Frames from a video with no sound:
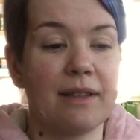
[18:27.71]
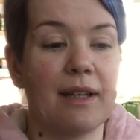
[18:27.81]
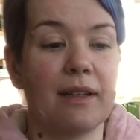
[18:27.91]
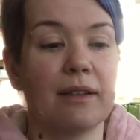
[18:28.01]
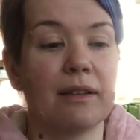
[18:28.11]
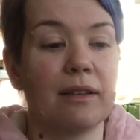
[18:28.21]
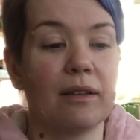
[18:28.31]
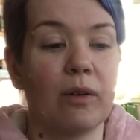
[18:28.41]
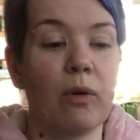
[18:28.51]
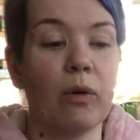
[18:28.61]
than the
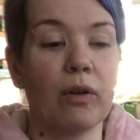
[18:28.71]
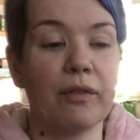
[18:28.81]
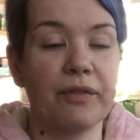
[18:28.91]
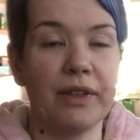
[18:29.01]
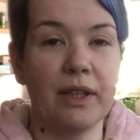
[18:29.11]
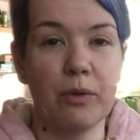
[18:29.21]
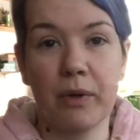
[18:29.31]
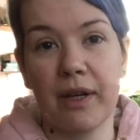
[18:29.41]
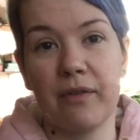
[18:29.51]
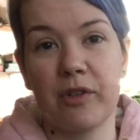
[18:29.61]
whole of the
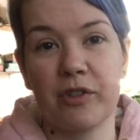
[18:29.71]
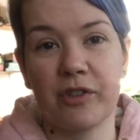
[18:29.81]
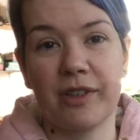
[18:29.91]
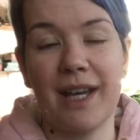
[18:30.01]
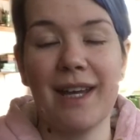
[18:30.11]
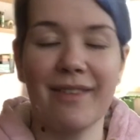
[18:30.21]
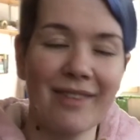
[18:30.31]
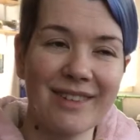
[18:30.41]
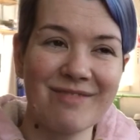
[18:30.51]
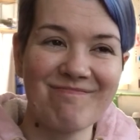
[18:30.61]
UK version,
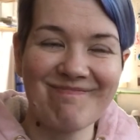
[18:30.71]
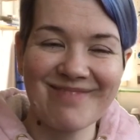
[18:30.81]
and